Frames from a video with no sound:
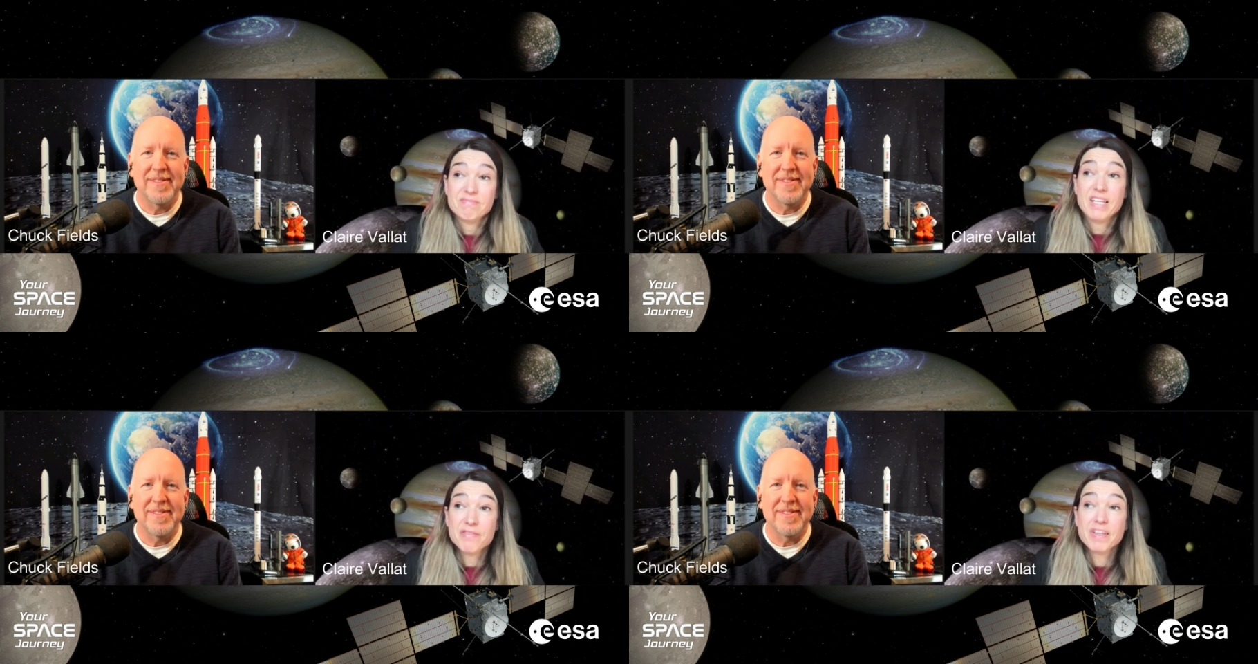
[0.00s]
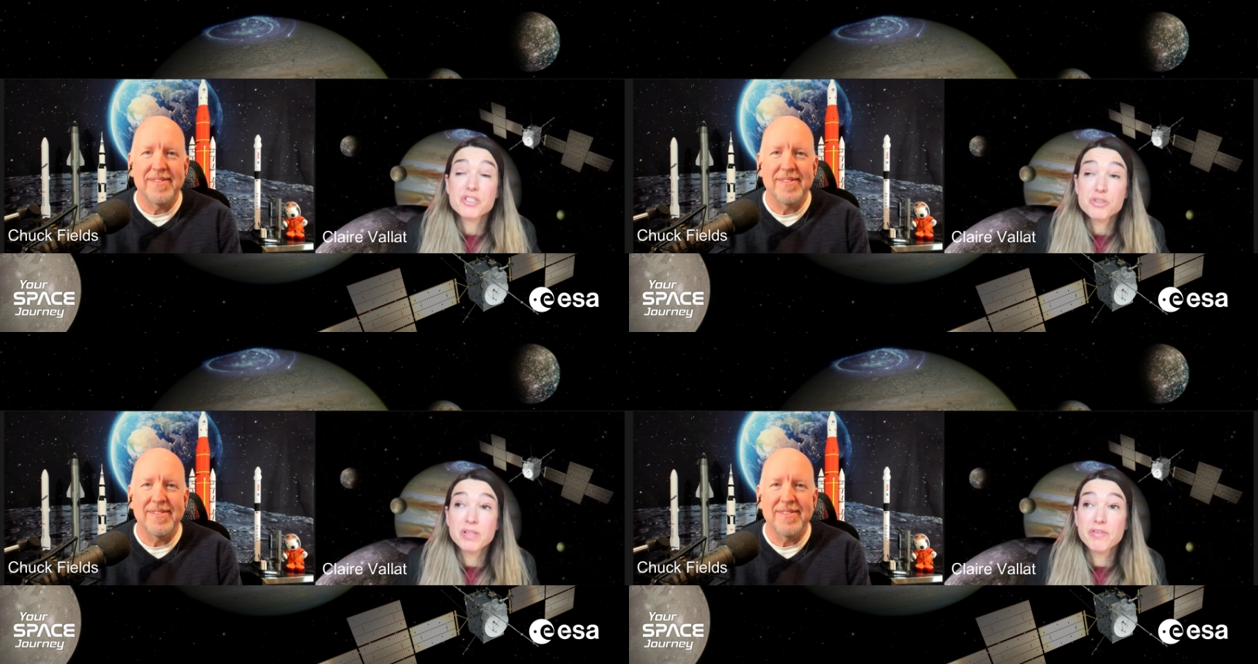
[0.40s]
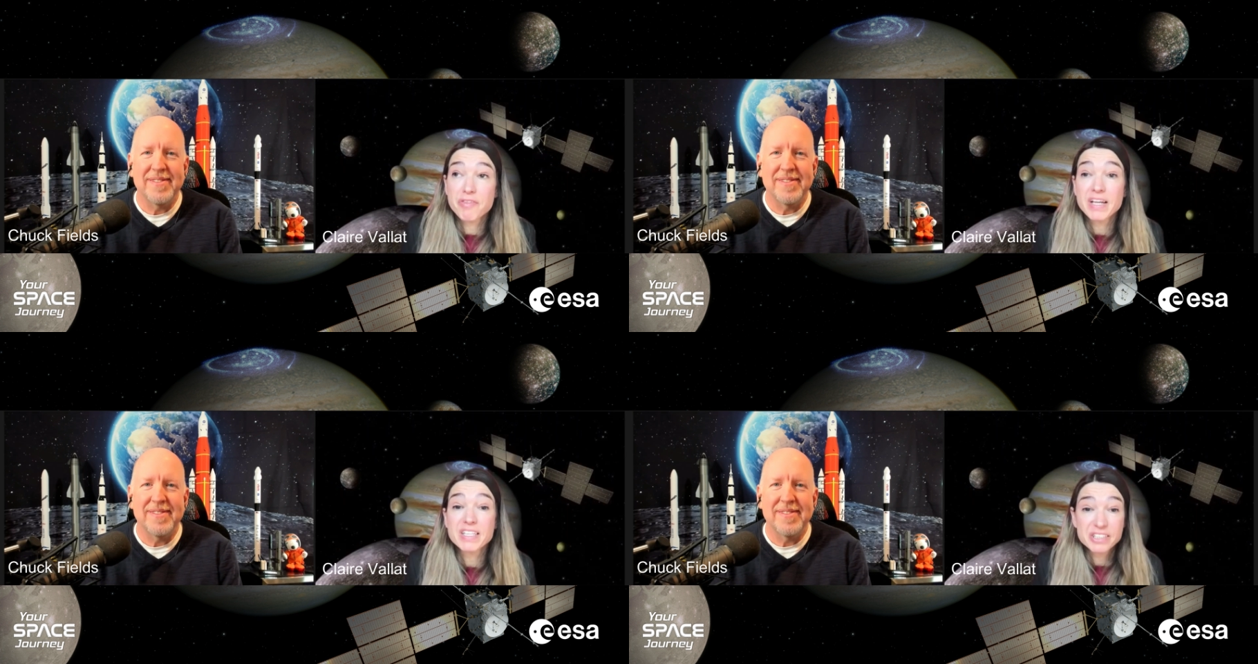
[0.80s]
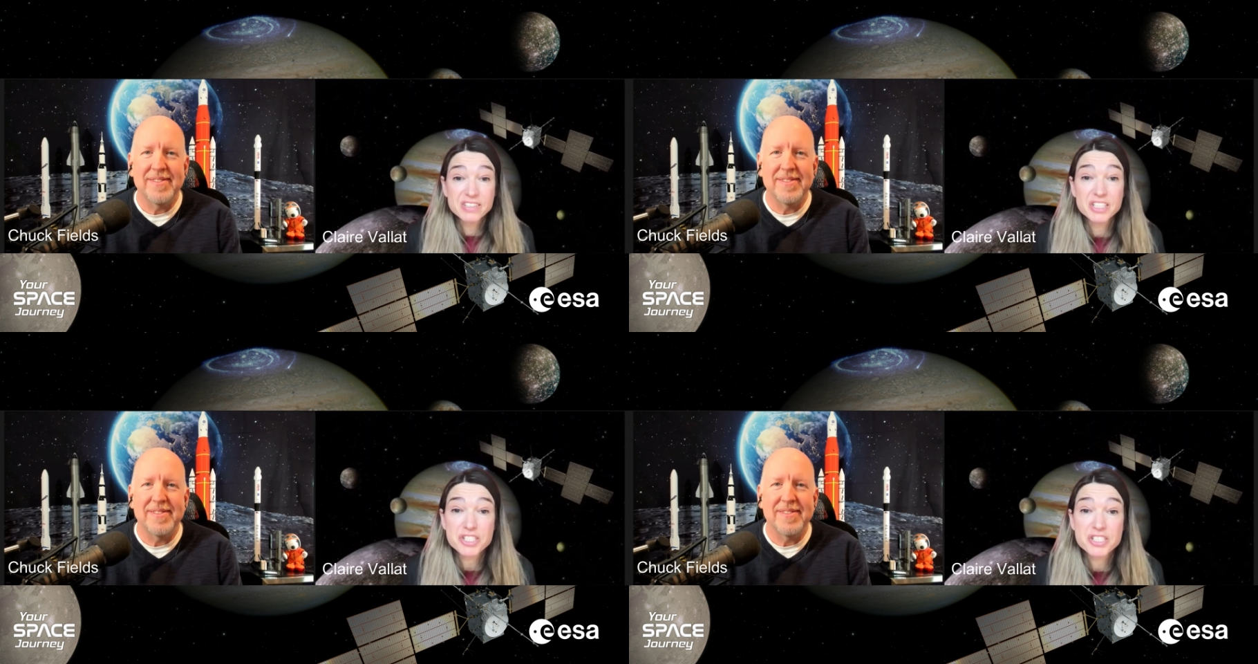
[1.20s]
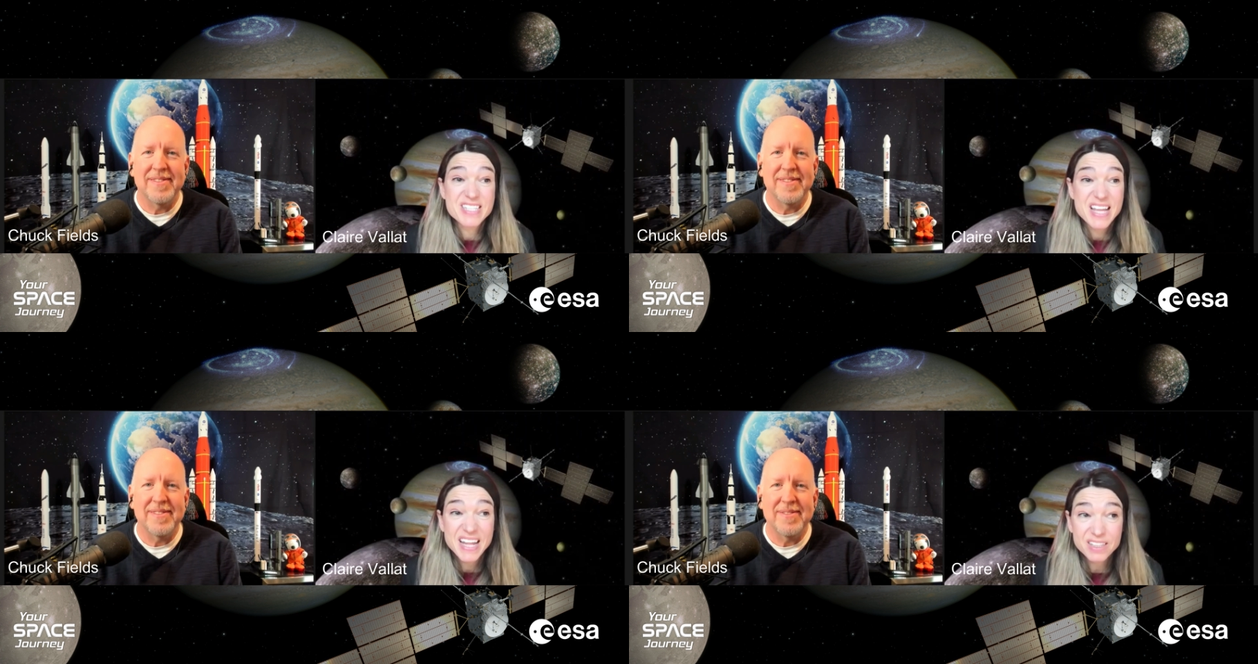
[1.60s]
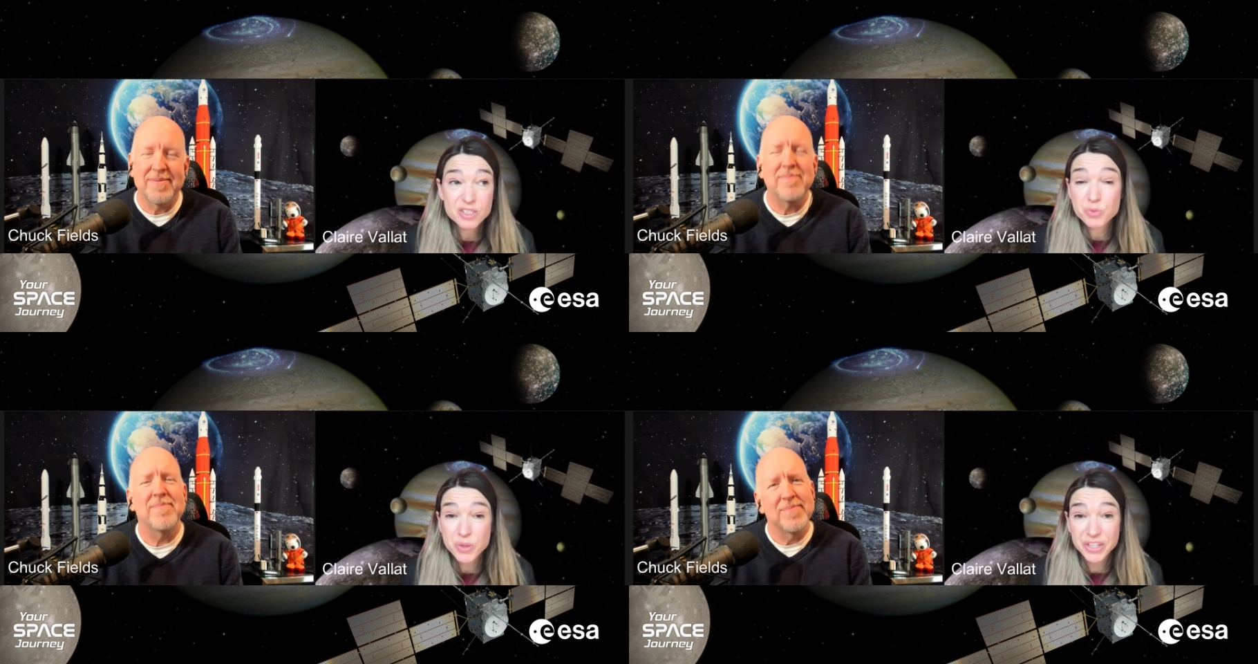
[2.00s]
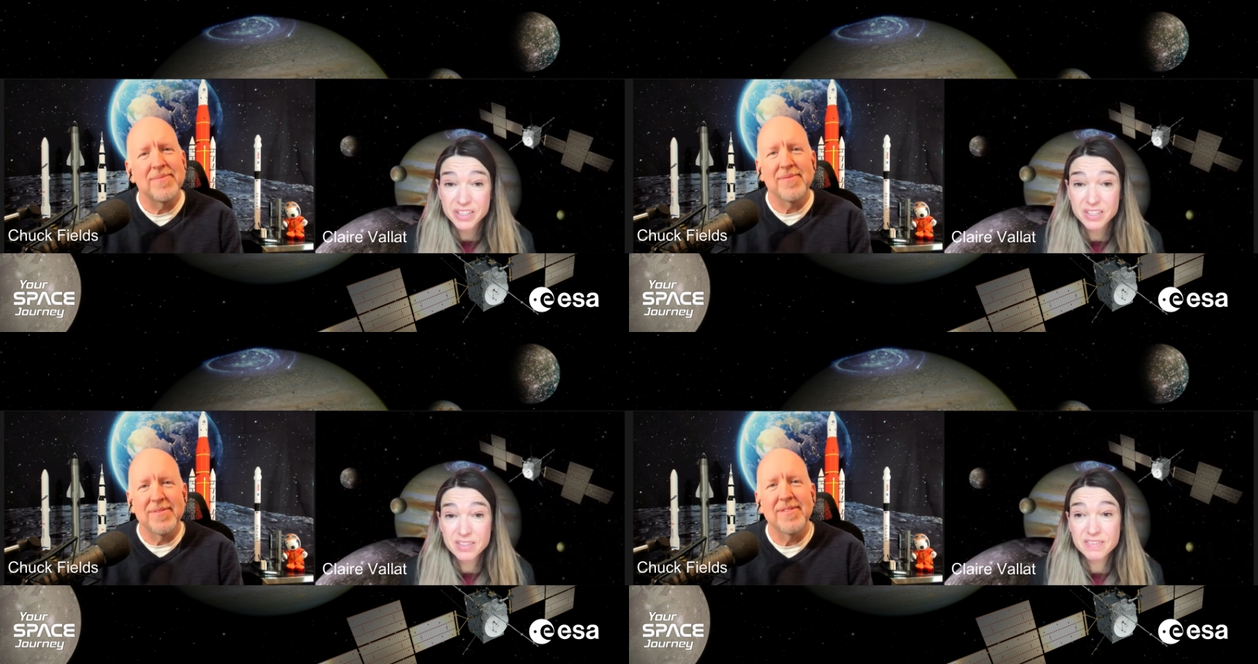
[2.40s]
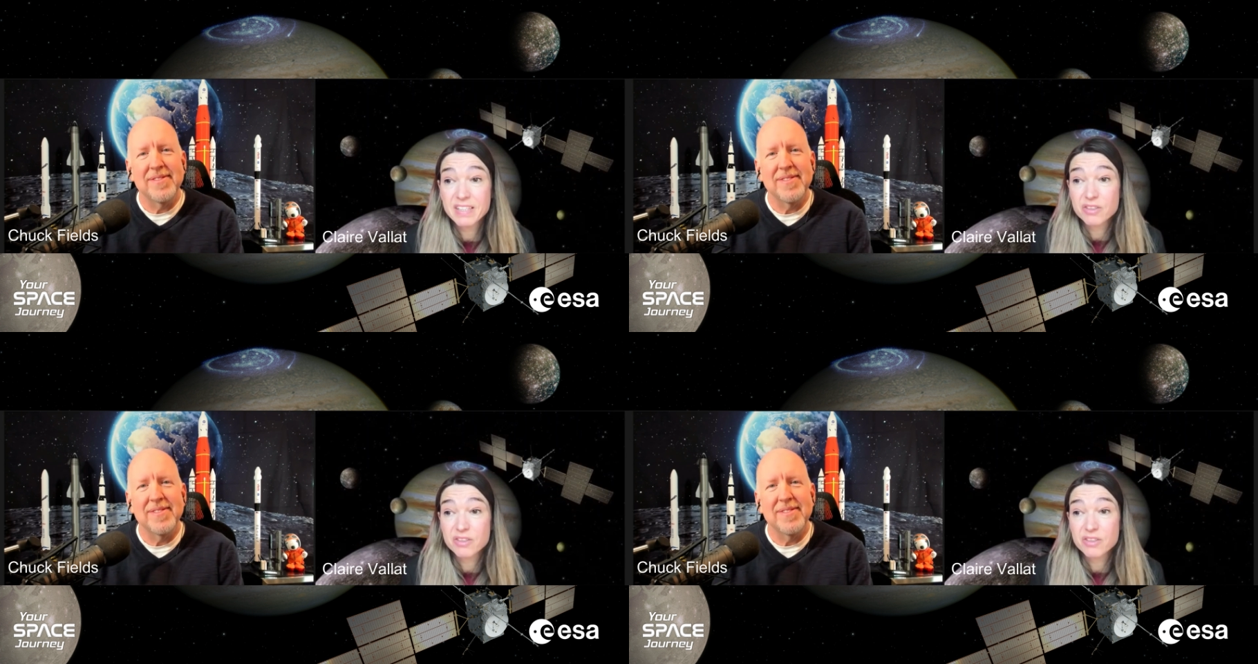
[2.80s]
Speaker 1: eventually find conditions elsewhere than